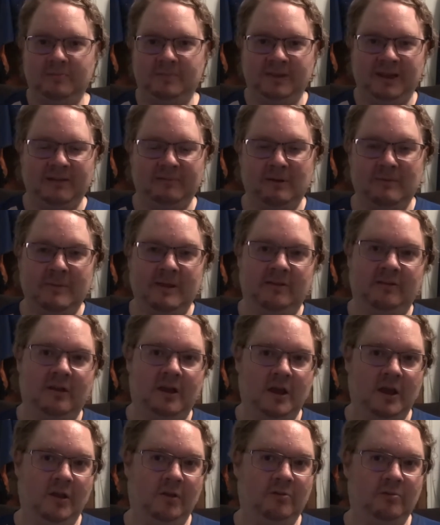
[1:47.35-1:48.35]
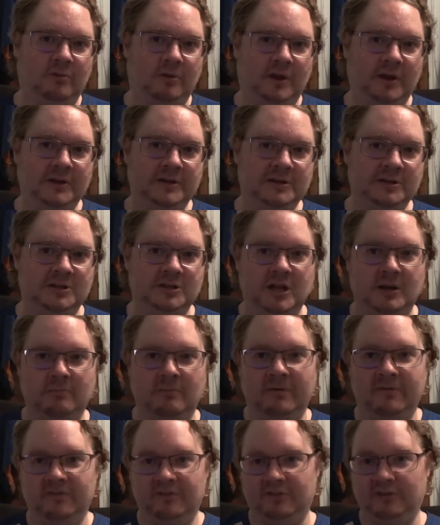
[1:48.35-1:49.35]
But that's what makes his relationship
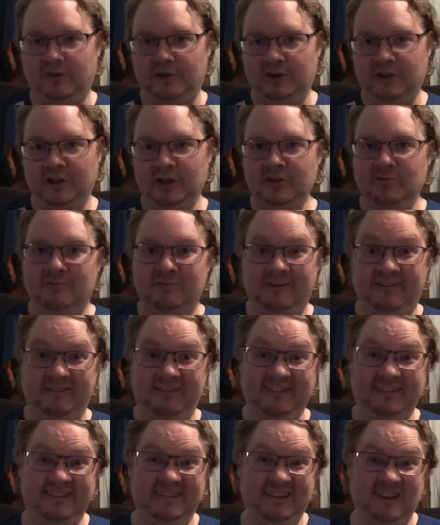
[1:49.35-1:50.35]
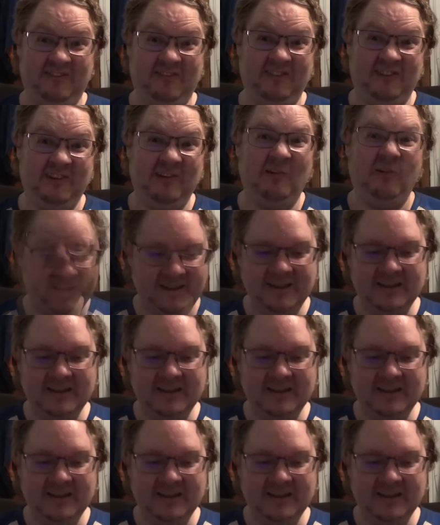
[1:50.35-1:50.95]
with Sunny really difficult.